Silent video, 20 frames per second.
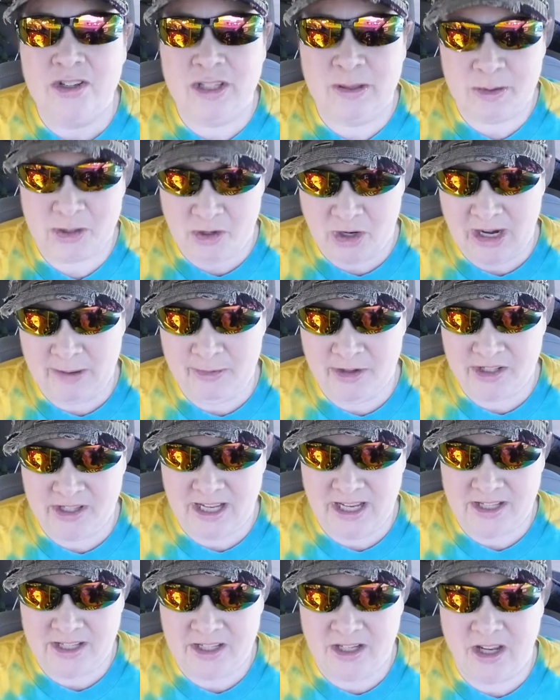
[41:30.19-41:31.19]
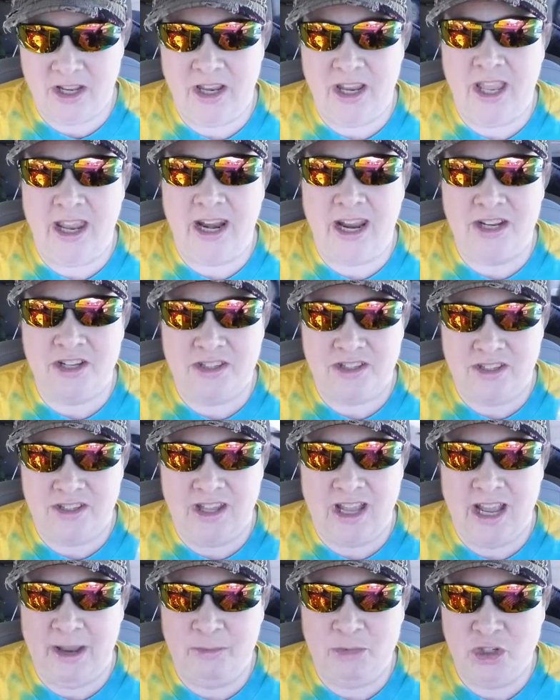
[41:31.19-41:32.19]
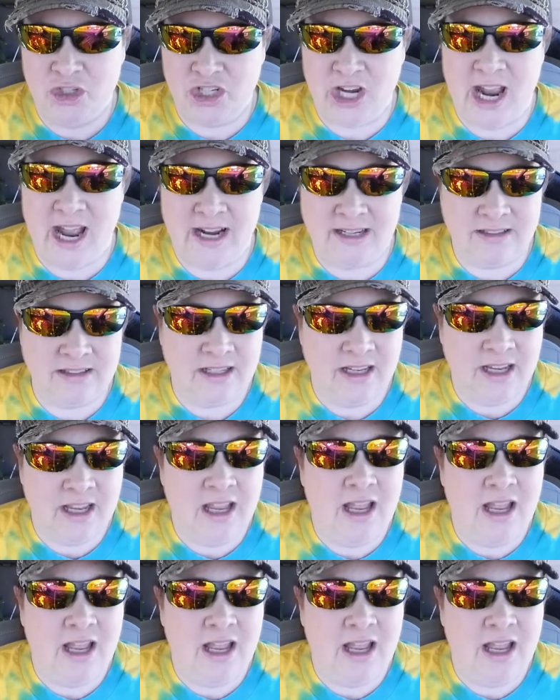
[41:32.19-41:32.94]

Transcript: subscribers last night and I just, I'm shocked.